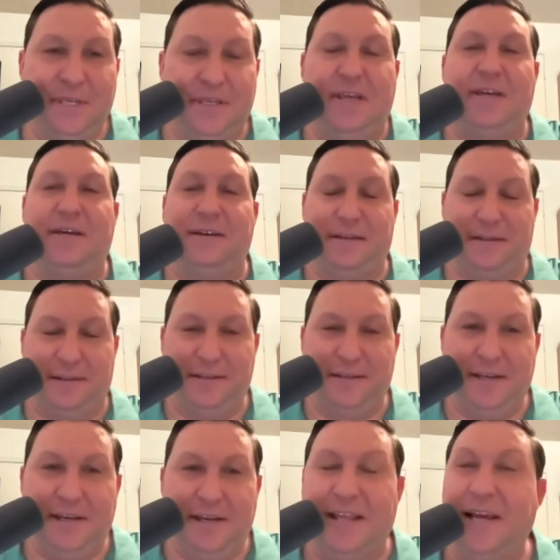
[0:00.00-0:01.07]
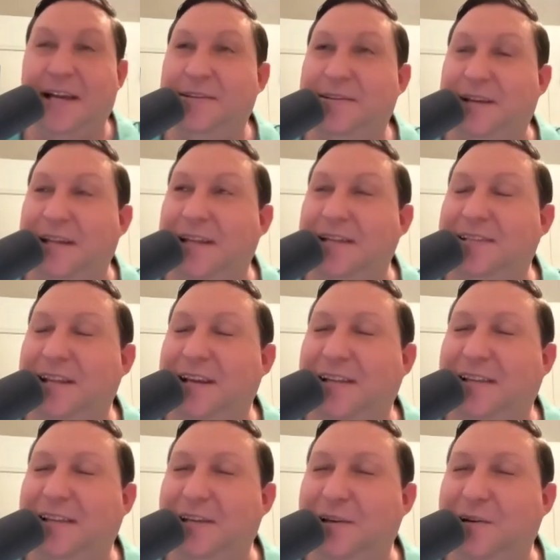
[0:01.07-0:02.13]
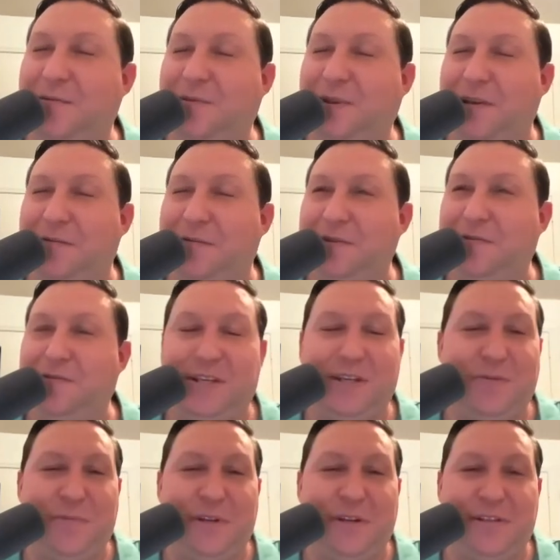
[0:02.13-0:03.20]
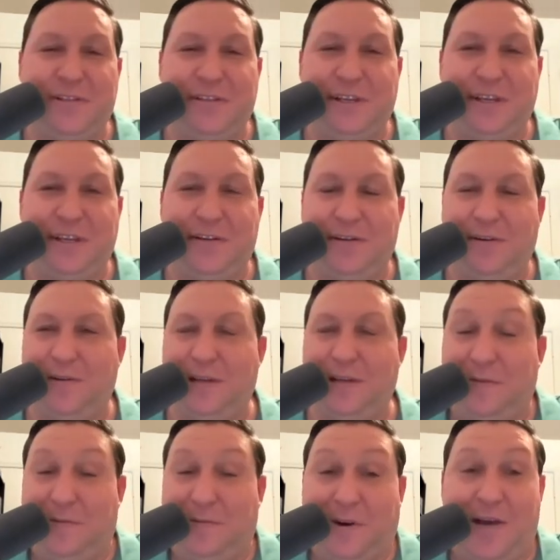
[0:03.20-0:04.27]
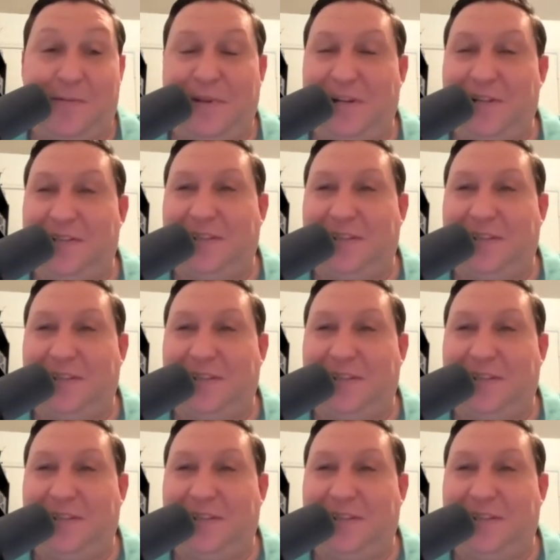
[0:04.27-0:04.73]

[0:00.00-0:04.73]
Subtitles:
Yeah. And that's not like you're like 15 minutes late or even 5 minutes